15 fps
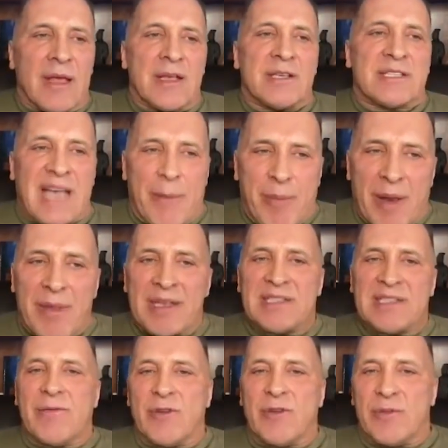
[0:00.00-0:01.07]

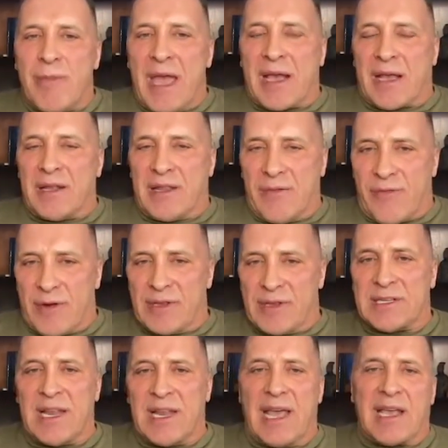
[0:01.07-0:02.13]
supplements that would make a
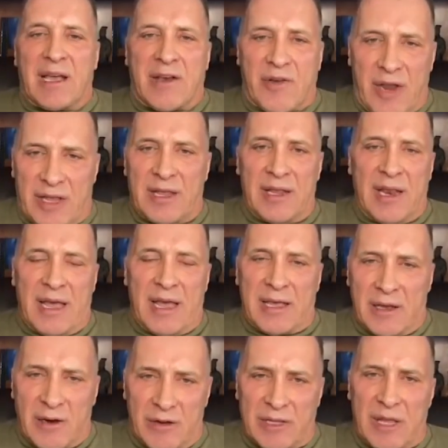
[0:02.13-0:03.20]
difference, like a creatine,
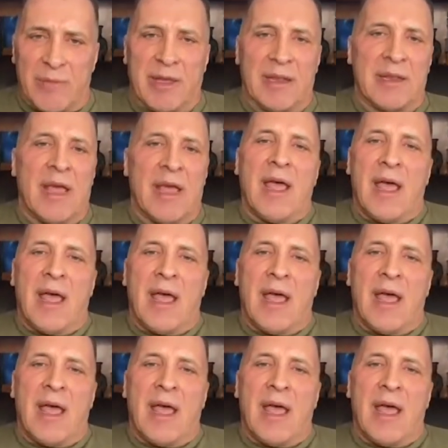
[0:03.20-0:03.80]
like a glutamine,